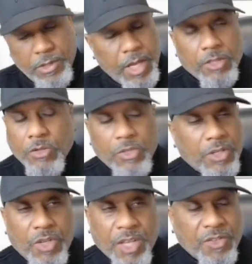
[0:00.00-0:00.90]
There's no
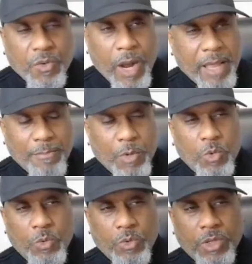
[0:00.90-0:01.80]
such thing as the right
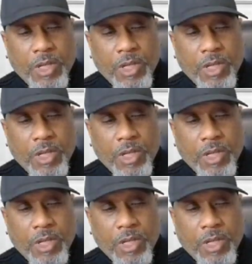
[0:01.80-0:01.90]
mood.